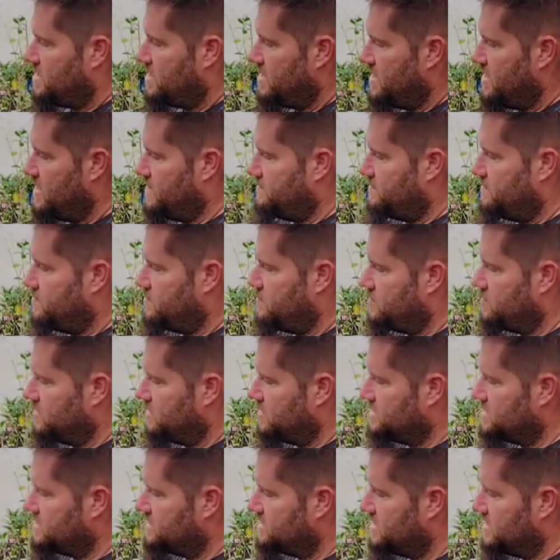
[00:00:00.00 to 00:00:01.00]
I haven't
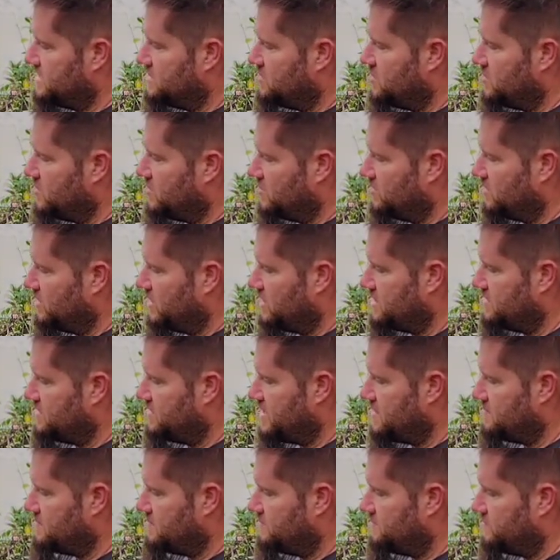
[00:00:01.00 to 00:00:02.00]
really seen a whole lot of
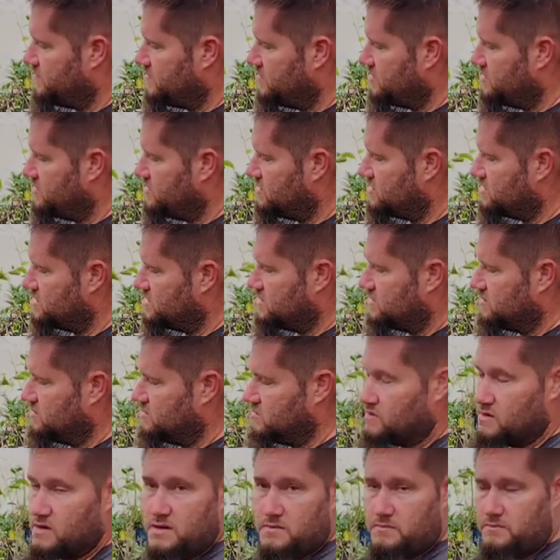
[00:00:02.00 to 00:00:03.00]
that before,
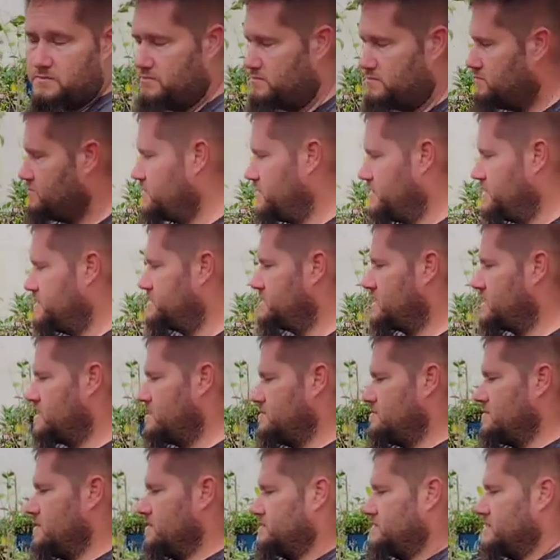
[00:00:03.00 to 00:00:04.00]
so I'm pretty
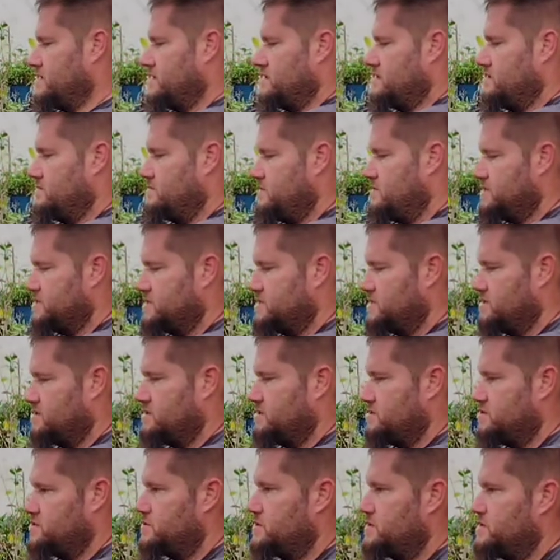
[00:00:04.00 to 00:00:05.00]
excited about that. That means that
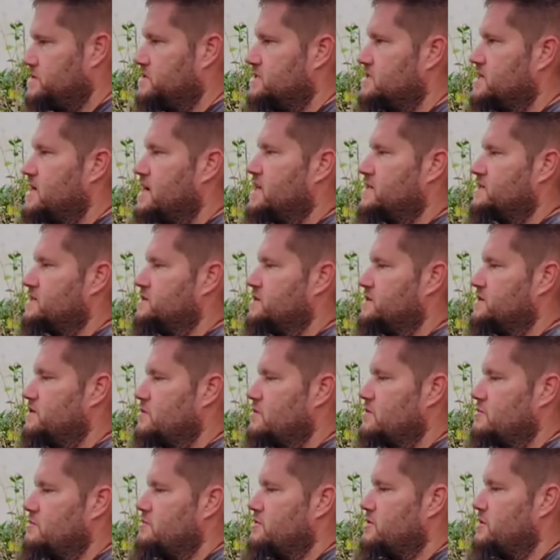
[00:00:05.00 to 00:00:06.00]
the tree is actually
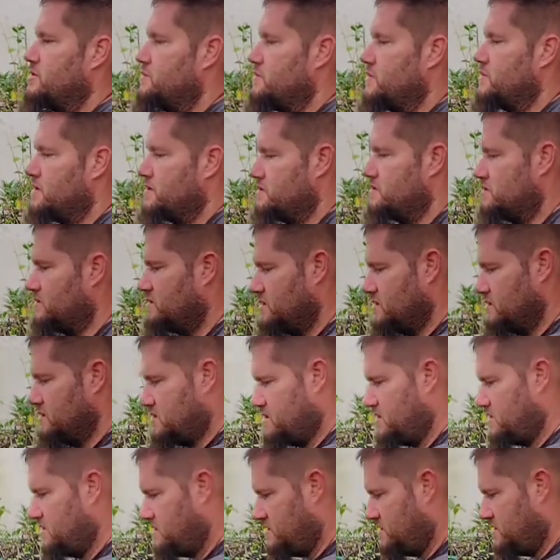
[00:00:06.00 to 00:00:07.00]
growing pretty well.
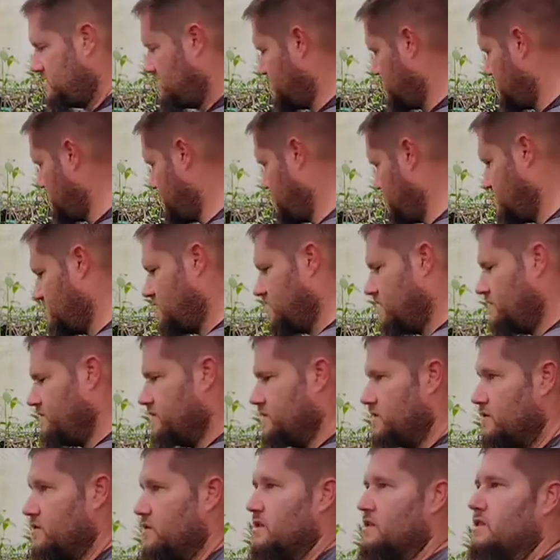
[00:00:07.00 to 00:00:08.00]

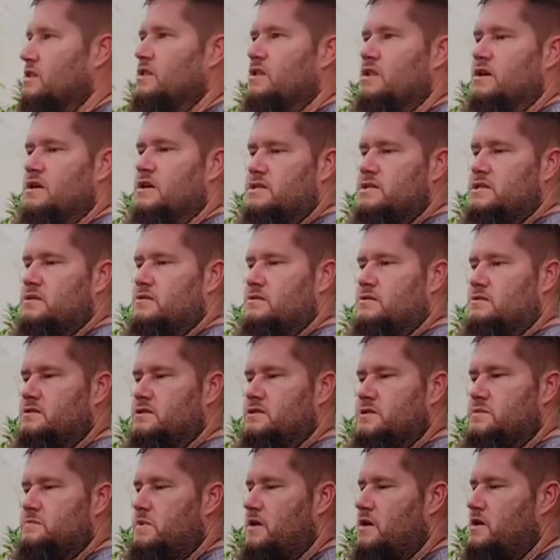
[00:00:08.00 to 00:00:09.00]
Even though it looks a little
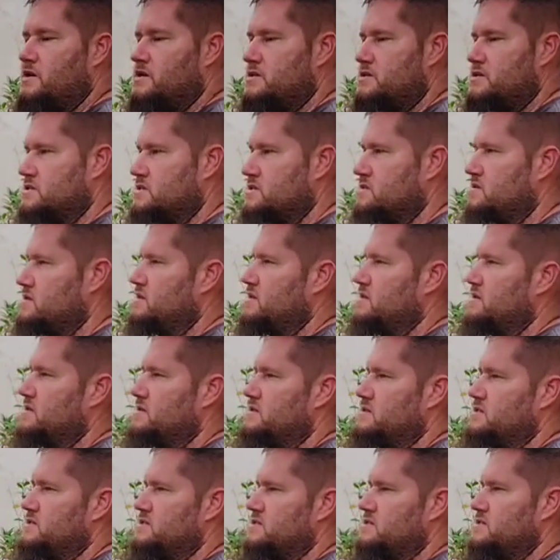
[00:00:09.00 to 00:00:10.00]
sparse,
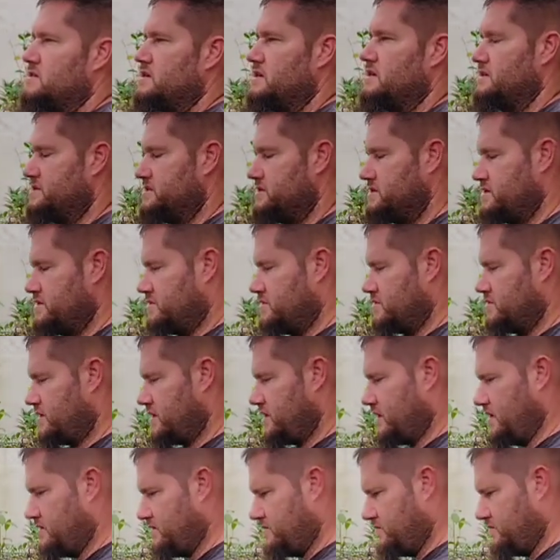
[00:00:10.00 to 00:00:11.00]
it's it's doing
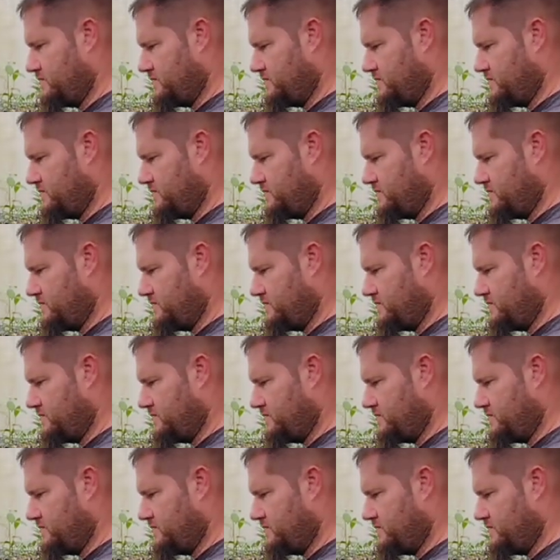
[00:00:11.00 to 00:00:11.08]
okay.